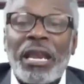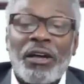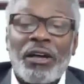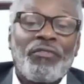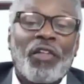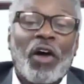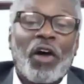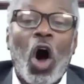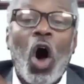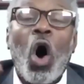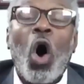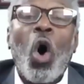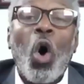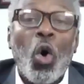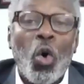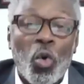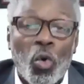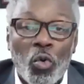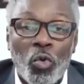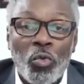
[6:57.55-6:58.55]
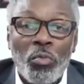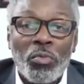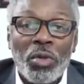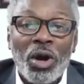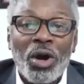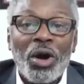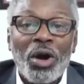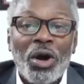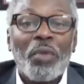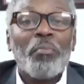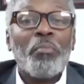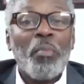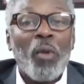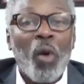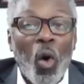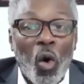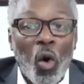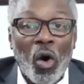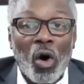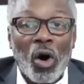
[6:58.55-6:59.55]
of the home
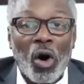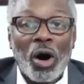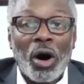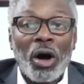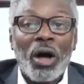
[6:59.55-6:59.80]
more